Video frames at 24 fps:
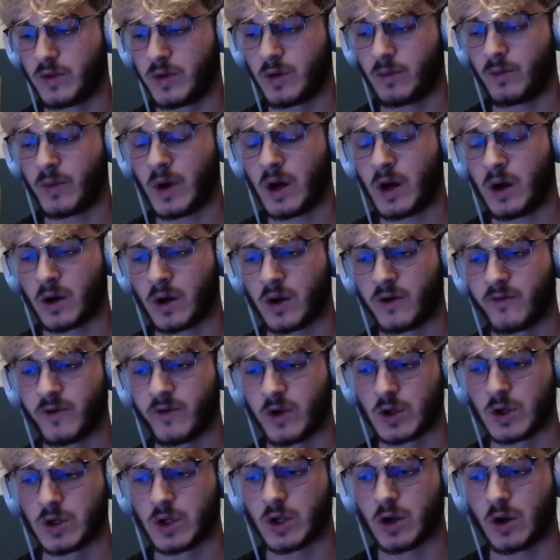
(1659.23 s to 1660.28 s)
the mark of a
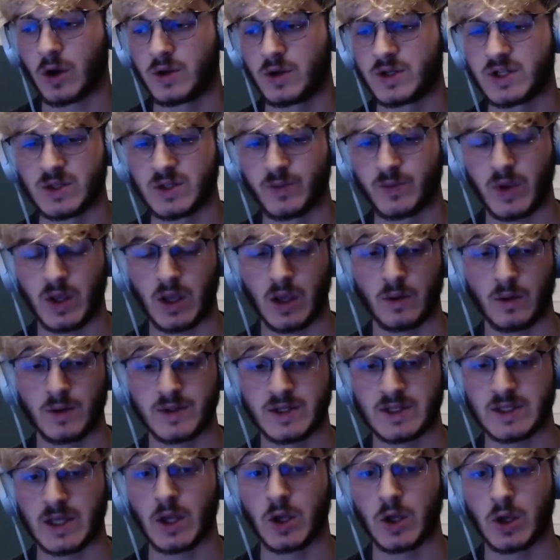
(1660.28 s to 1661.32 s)
good coach is being able
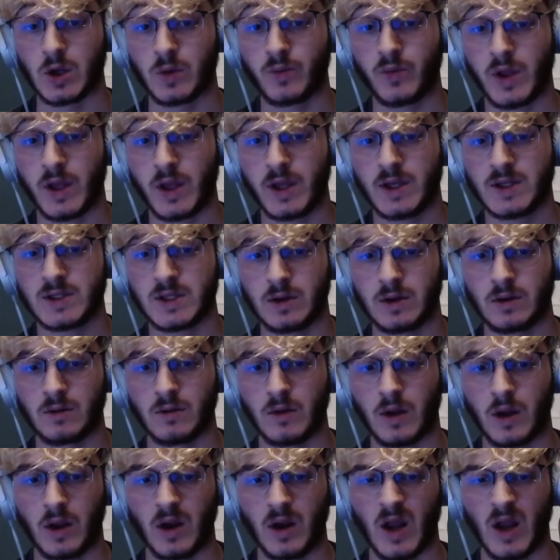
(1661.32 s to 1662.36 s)
to take good players
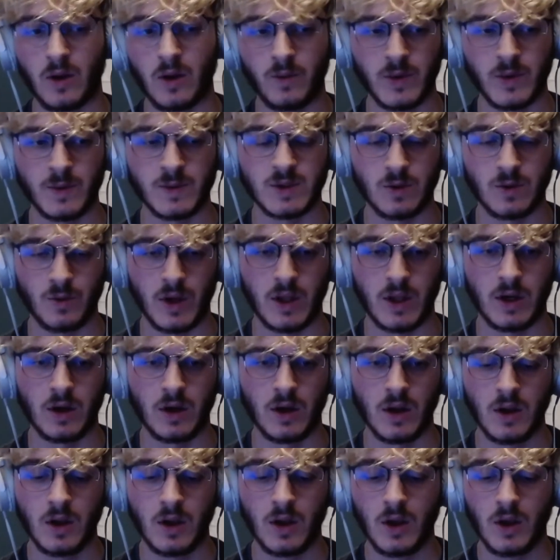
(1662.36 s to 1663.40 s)
and help them to win.
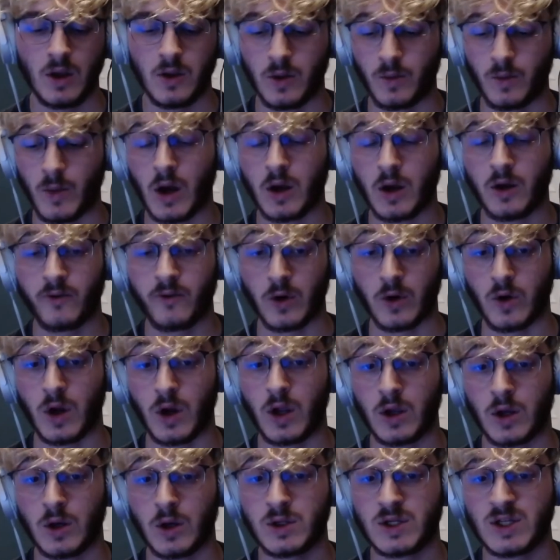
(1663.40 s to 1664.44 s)
The mark of a
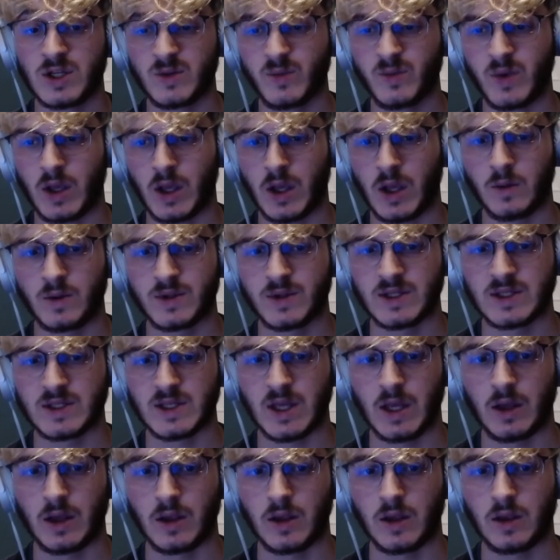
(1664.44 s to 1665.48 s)
great coach is being able to
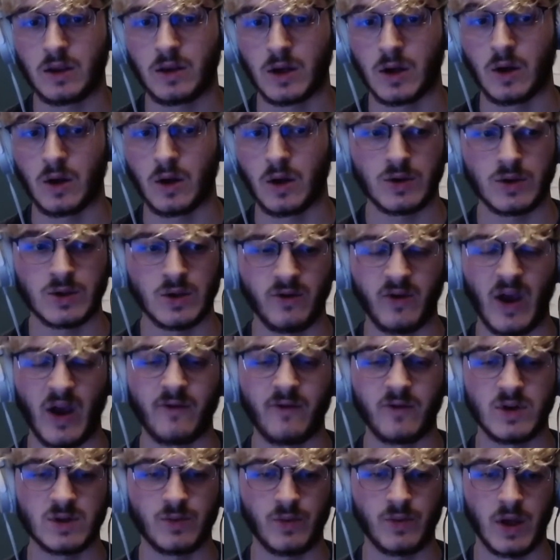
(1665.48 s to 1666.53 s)
take sort of
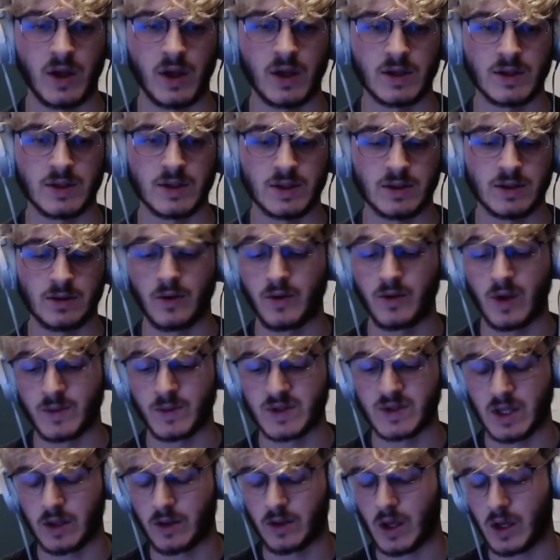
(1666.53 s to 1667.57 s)
average players. Not that
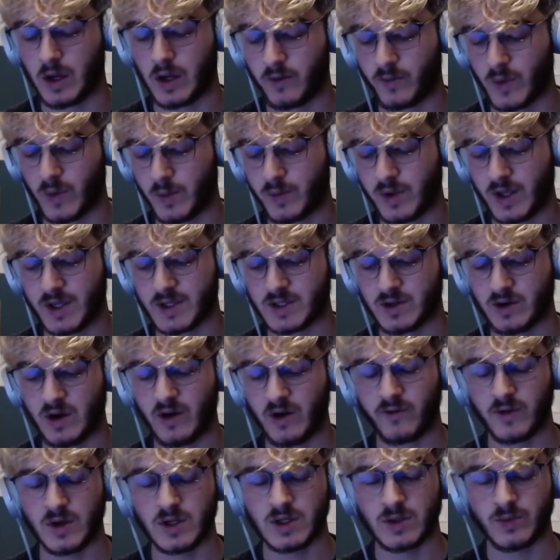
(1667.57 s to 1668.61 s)
I'm saying that any of my players are
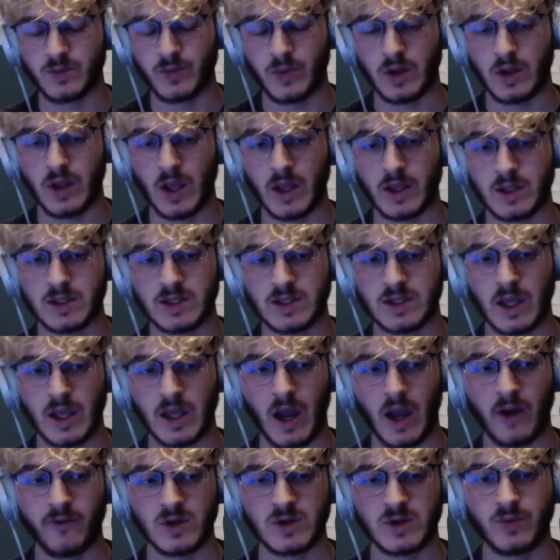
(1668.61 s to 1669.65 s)
average, but like take
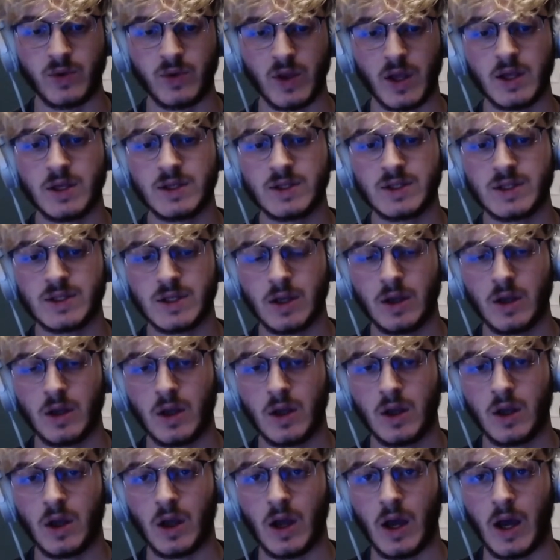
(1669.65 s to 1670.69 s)
average players
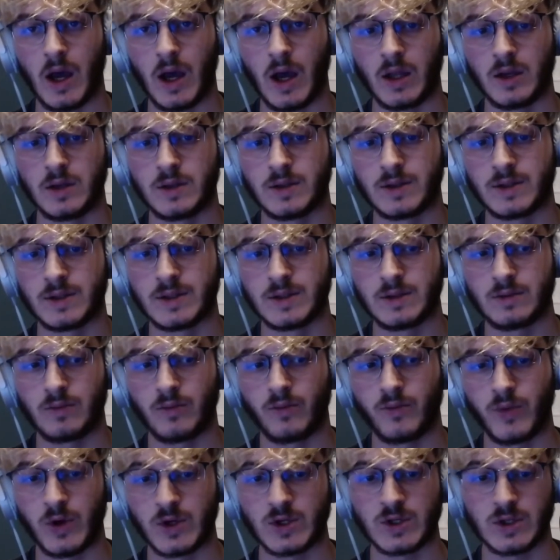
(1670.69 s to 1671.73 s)
and
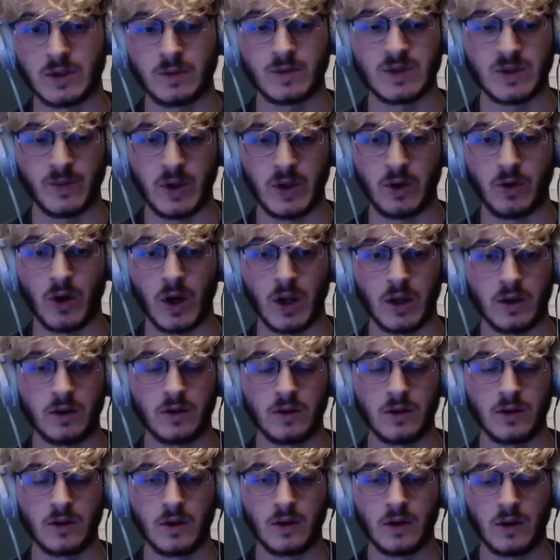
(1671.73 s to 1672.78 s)
push them to be great.